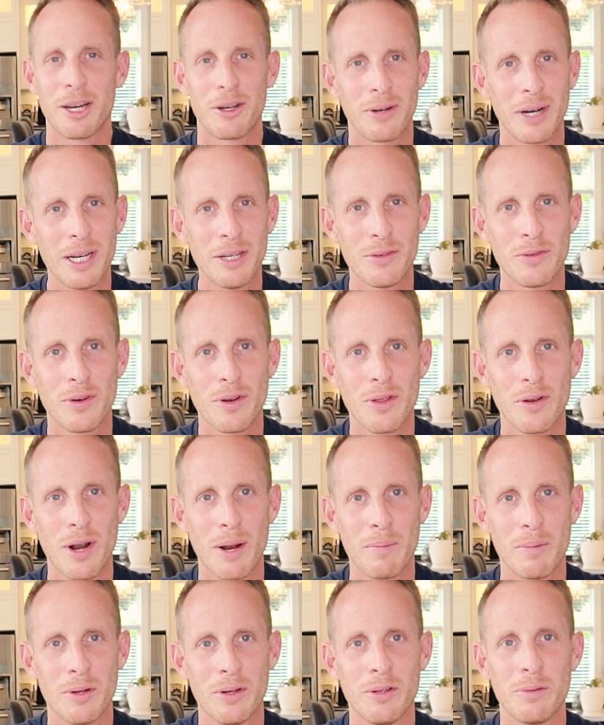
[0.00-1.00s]
creates further
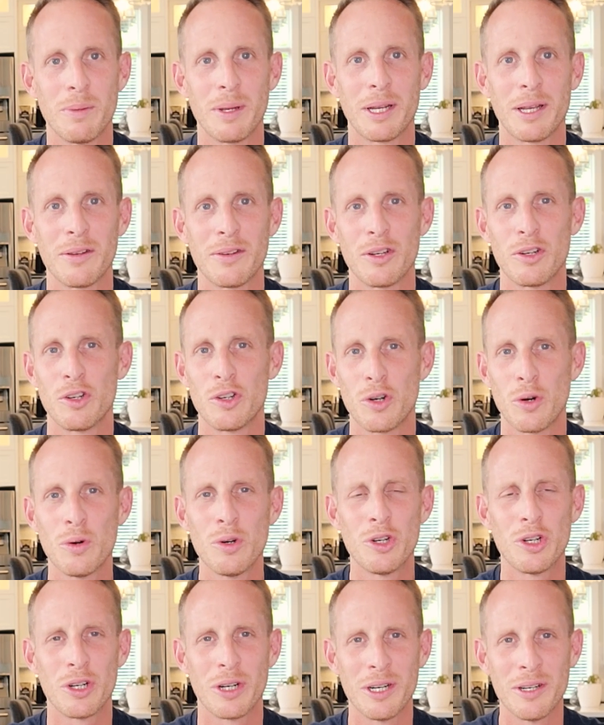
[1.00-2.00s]
opportunities because it
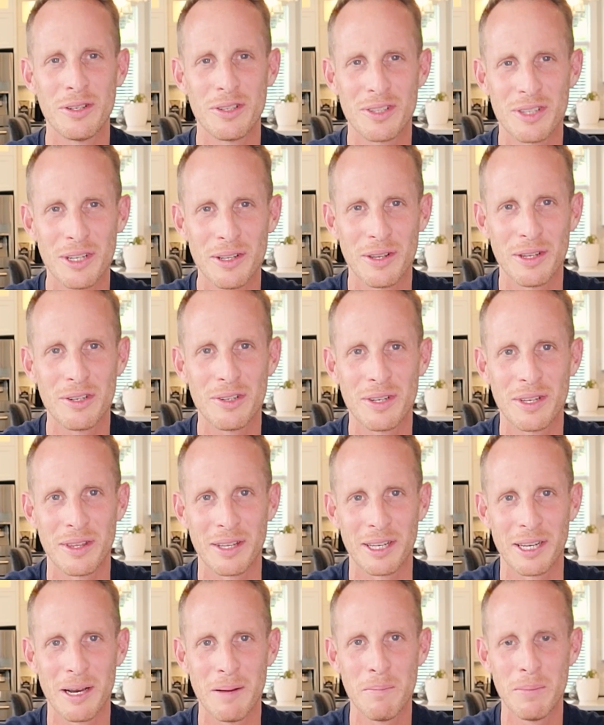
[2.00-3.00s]
shows you're still interested in the
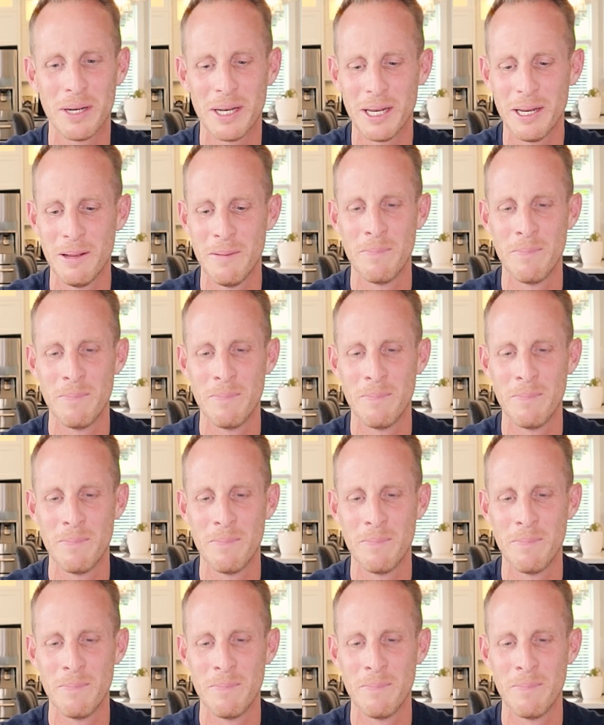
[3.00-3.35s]
company,